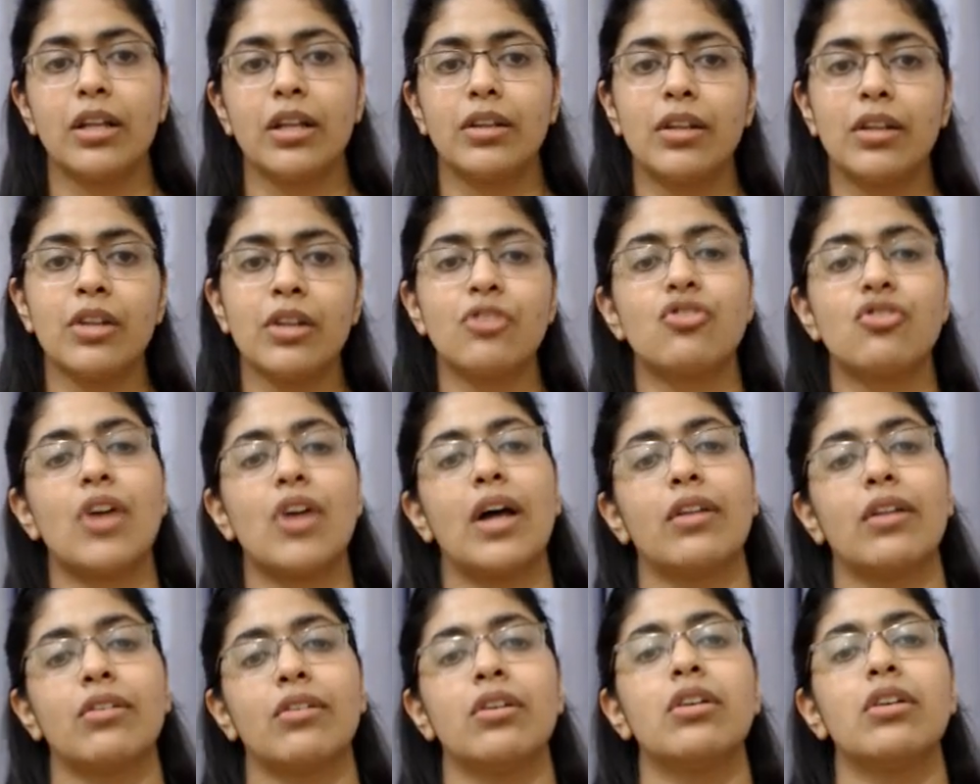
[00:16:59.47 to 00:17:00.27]
this
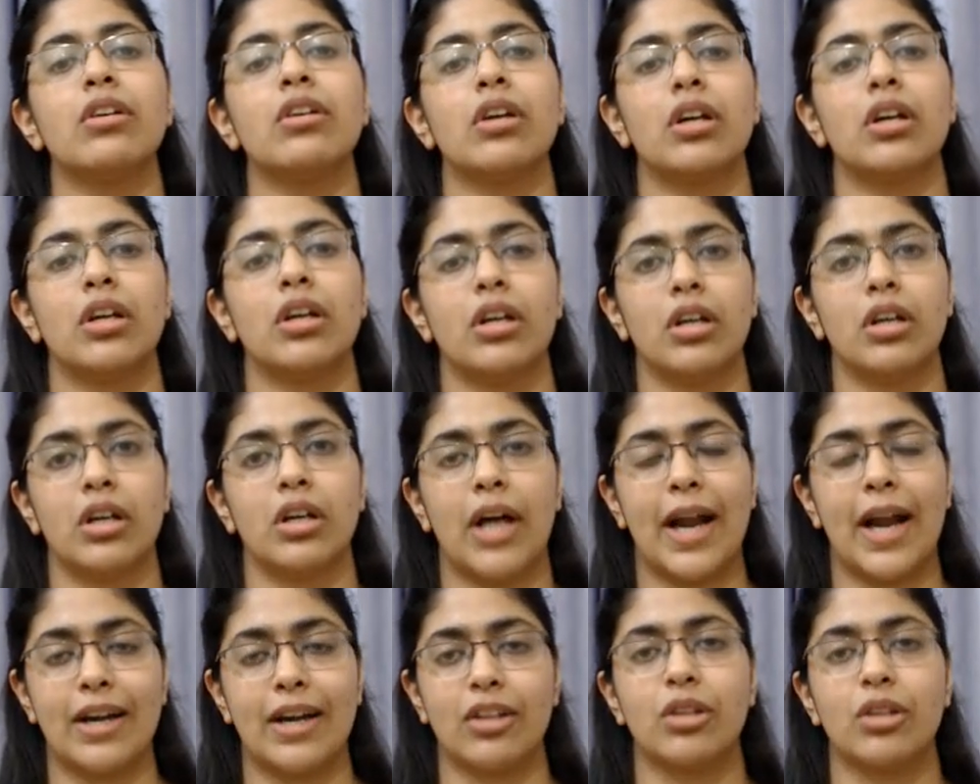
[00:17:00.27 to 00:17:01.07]
transit
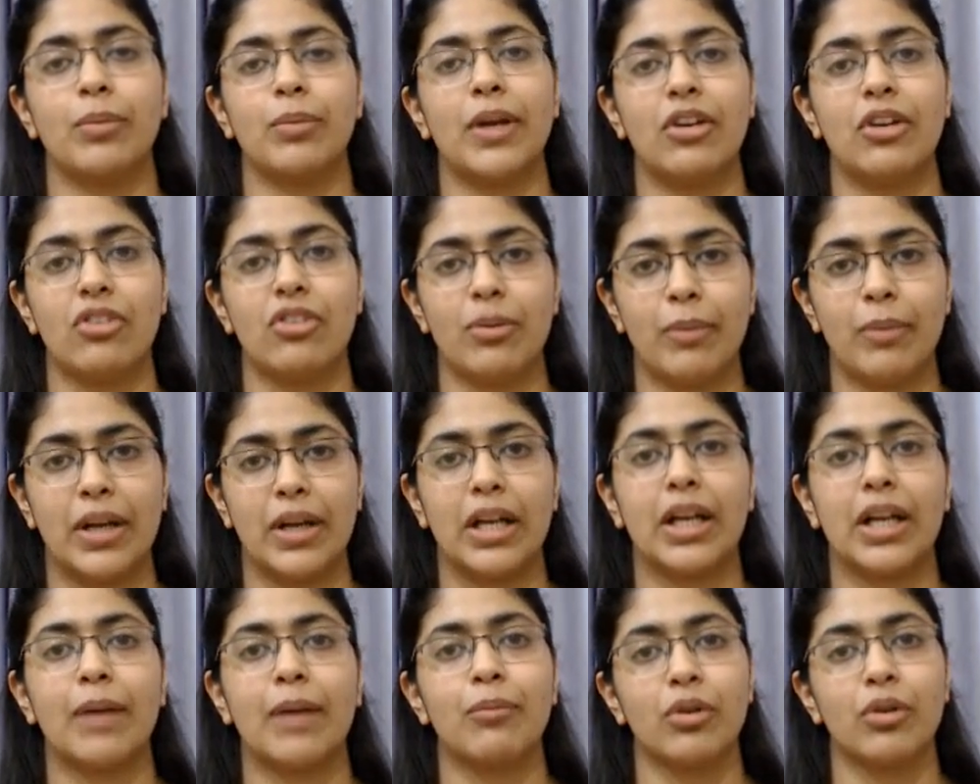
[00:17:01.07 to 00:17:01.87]
anticipatory
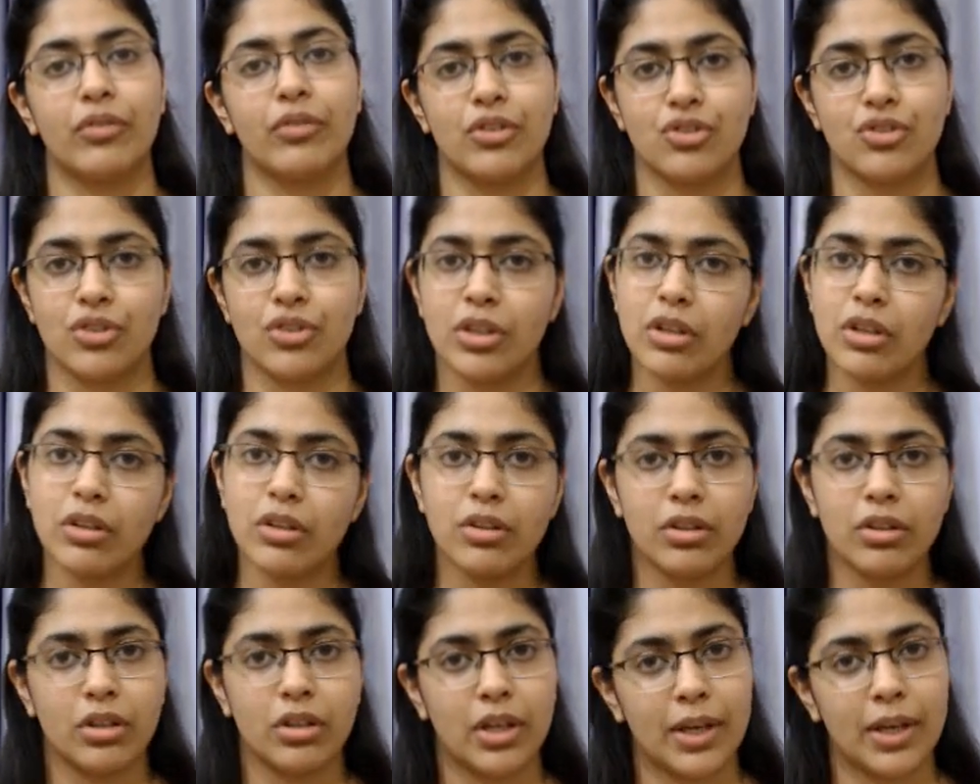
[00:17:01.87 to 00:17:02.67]
bail ka provision
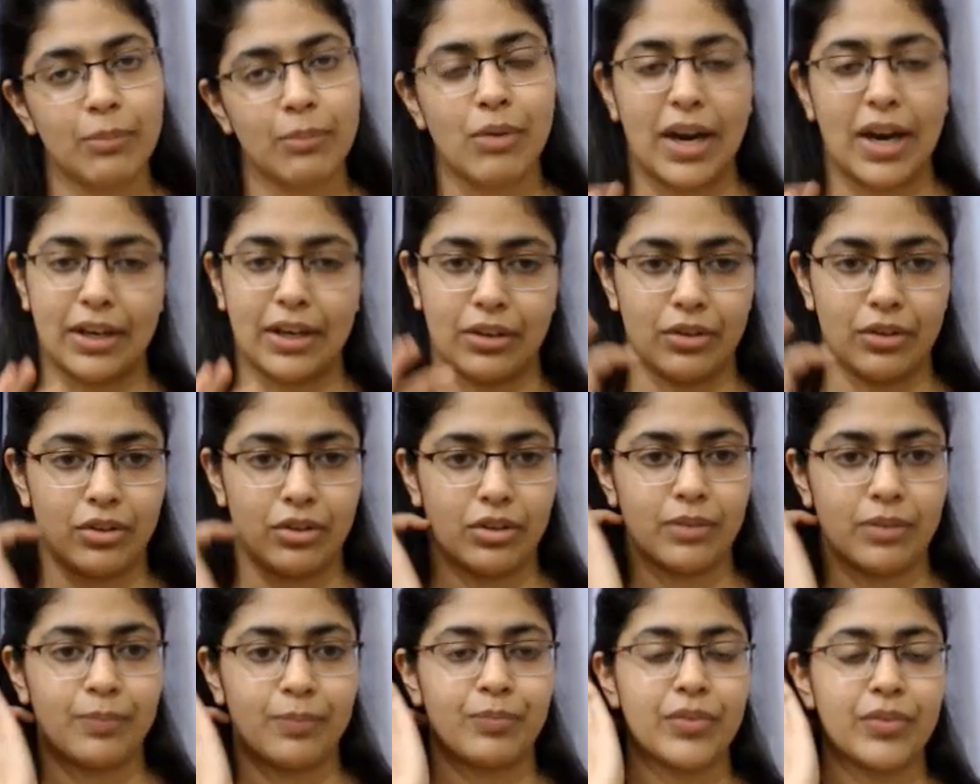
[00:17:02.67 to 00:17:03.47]
is in
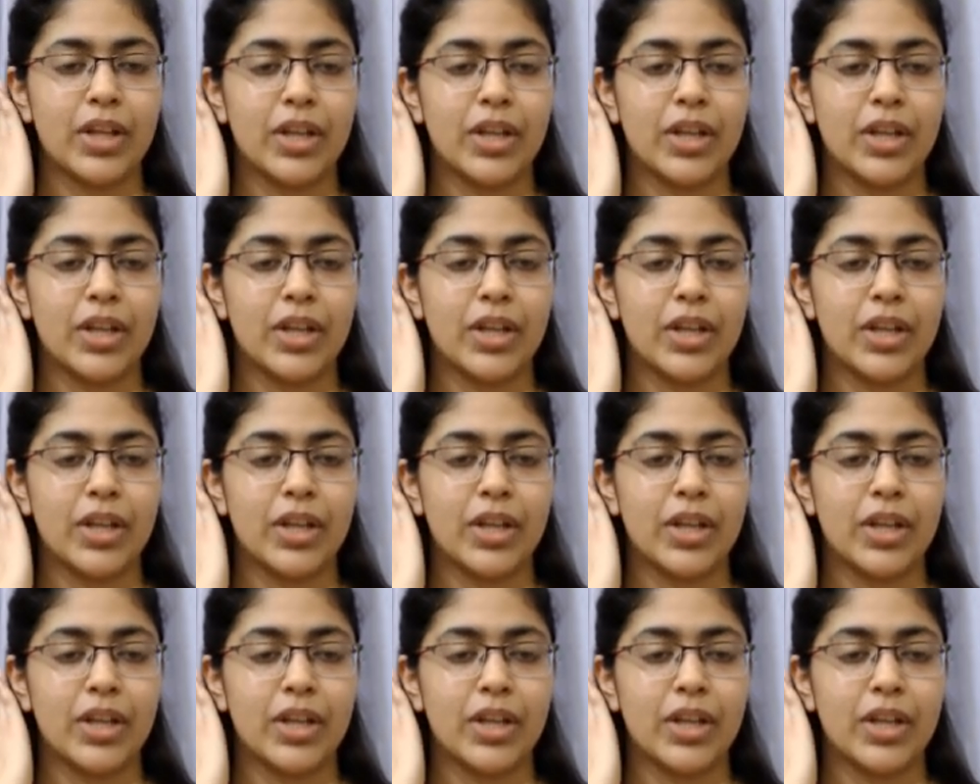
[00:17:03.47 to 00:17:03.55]
practice.